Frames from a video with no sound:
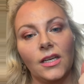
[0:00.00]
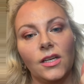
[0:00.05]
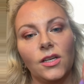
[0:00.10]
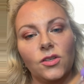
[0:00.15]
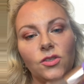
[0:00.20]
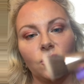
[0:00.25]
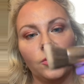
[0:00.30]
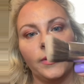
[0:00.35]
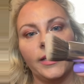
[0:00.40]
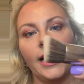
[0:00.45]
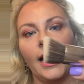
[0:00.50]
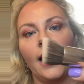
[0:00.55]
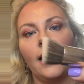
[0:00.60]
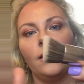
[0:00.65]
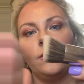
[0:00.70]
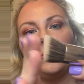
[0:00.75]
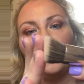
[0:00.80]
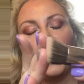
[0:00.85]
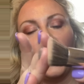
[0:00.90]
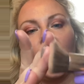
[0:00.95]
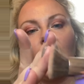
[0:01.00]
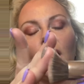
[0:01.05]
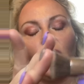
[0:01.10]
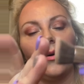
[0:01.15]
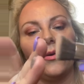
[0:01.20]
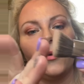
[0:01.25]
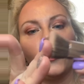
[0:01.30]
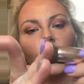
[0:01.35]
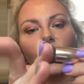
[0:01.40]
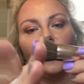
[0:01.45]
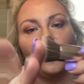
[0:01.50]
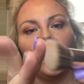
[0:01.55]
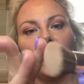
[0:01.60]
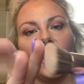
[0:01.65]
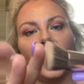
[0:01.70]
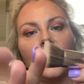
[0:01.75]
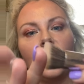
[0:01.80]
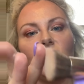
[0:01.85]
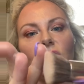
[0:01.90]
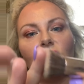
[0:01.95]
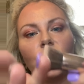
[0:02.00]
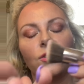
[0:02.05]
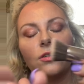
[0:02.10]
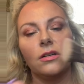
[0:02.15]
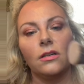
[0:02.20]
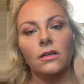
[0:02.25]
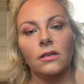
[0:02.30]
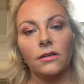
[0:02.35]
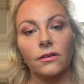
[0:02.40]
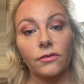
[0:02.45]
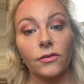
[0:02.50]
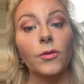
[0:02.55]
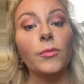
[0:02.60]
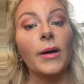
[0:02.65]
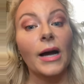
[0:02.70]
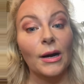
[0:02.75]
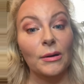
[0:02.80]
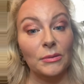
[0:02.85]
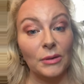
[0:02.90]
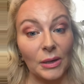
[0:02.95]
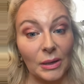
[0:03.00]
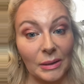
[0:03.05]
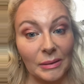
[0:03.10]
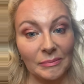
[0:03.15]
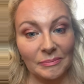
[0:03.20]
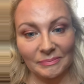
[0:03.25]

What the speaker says: So again, powder brush for powder.